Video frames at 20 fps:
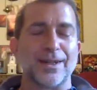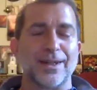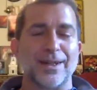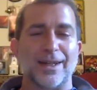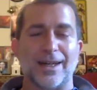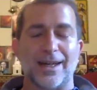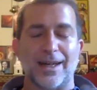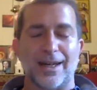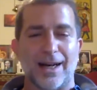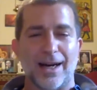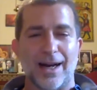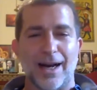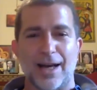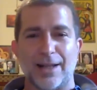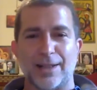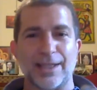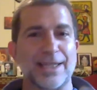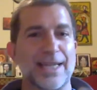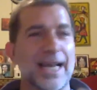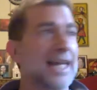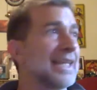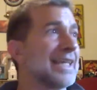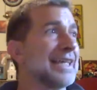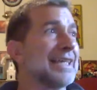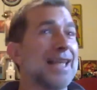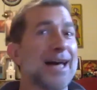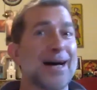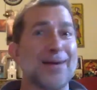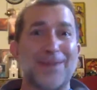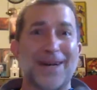the Dalai
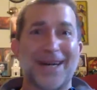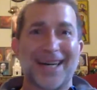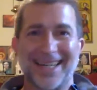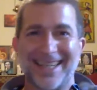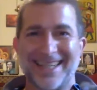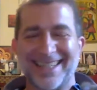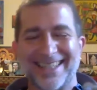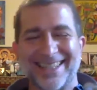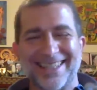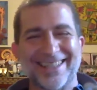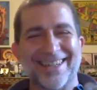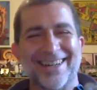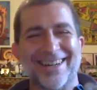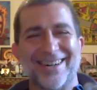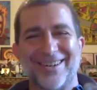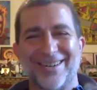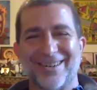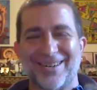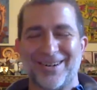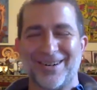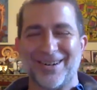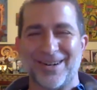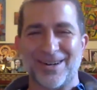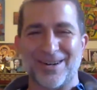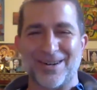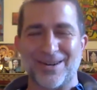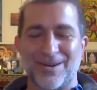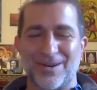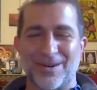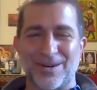Lama, you know,
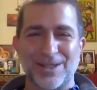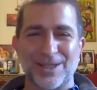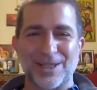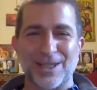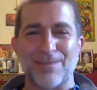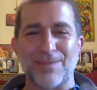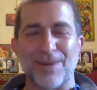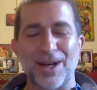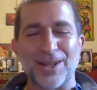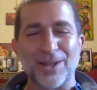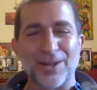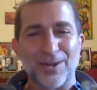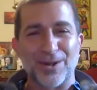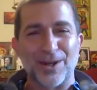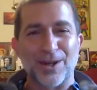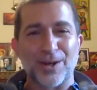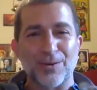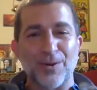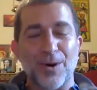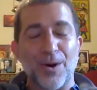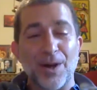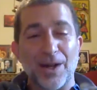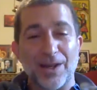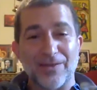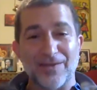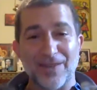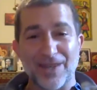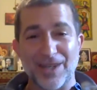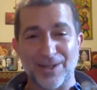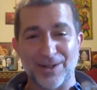or some other heroic
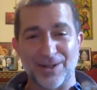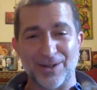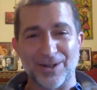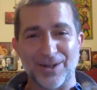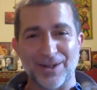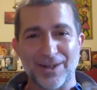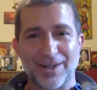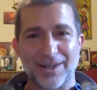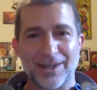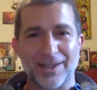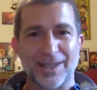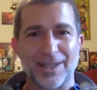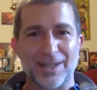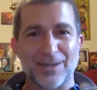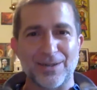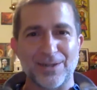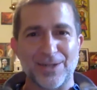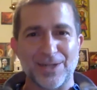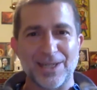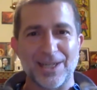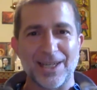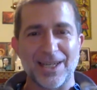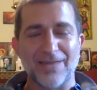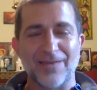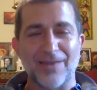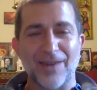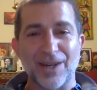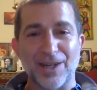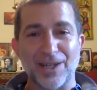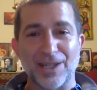figure that you see
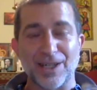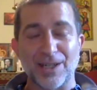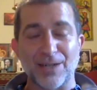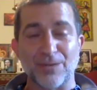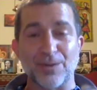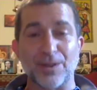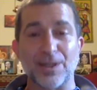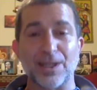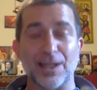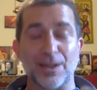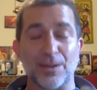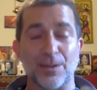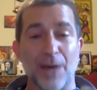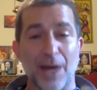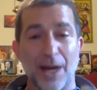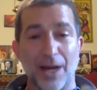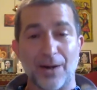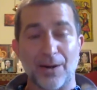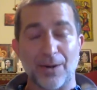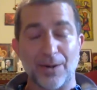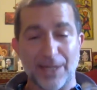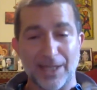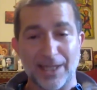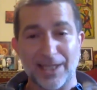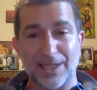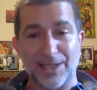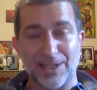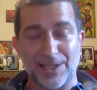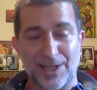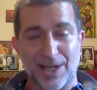functioning really well in
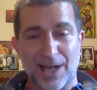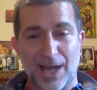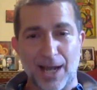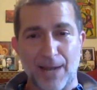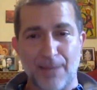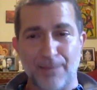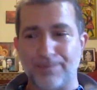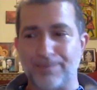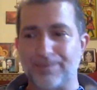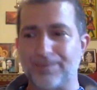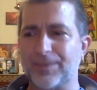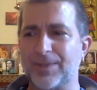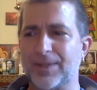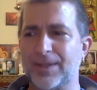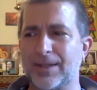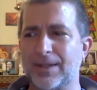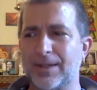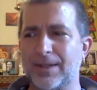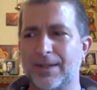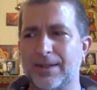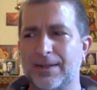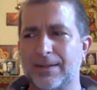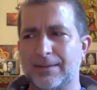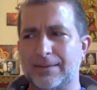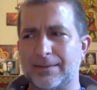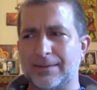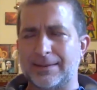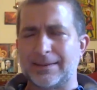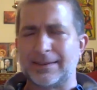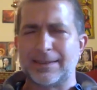this time.
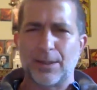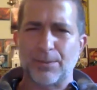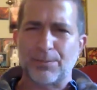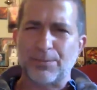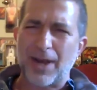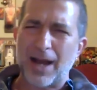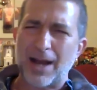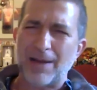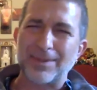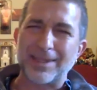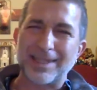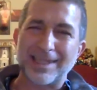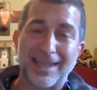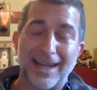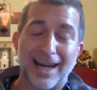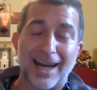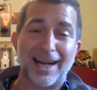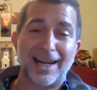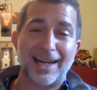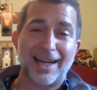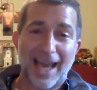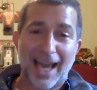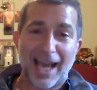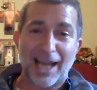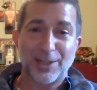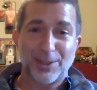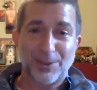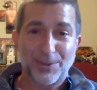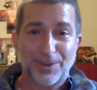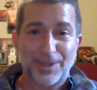They're probably not,
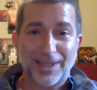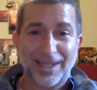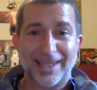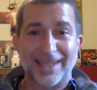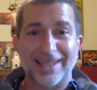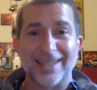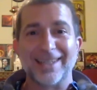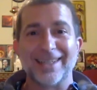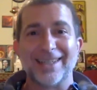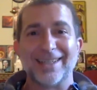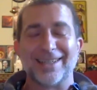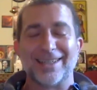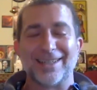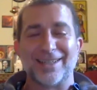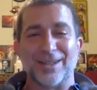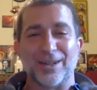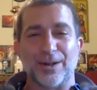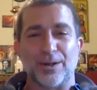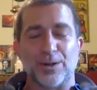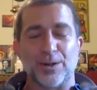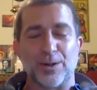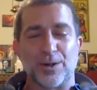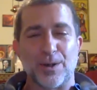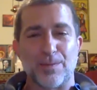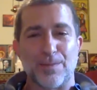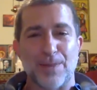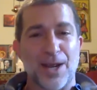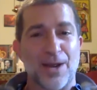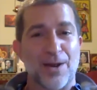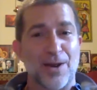actually. You know, you're
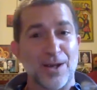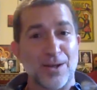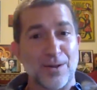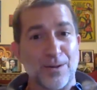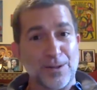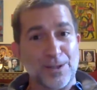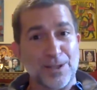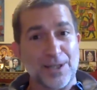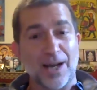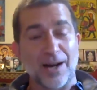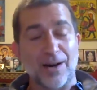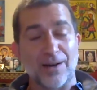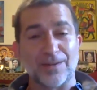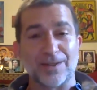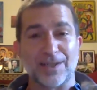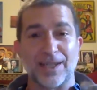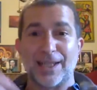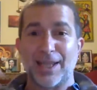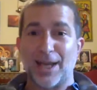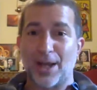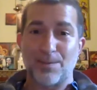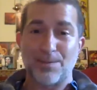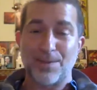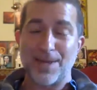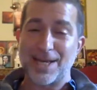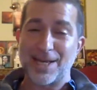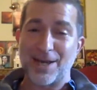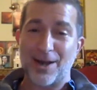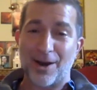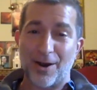comparing yourself to their
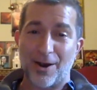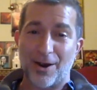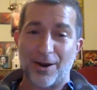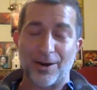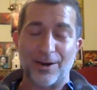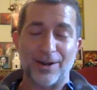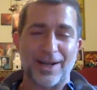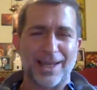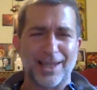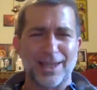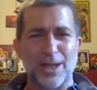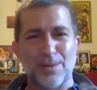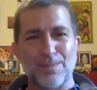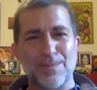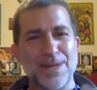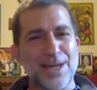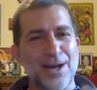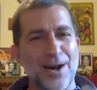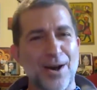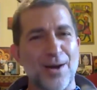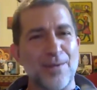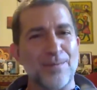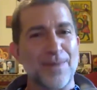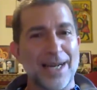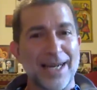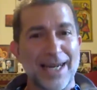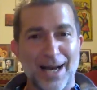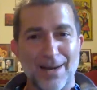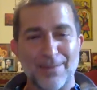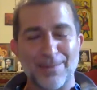PR, and their PR
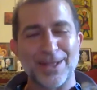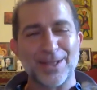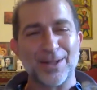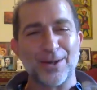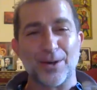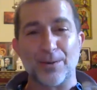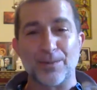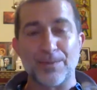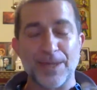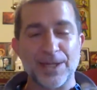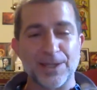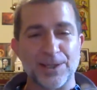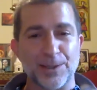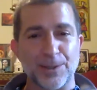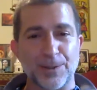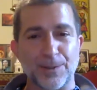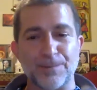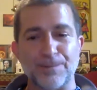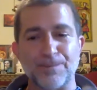may not be the whole picture.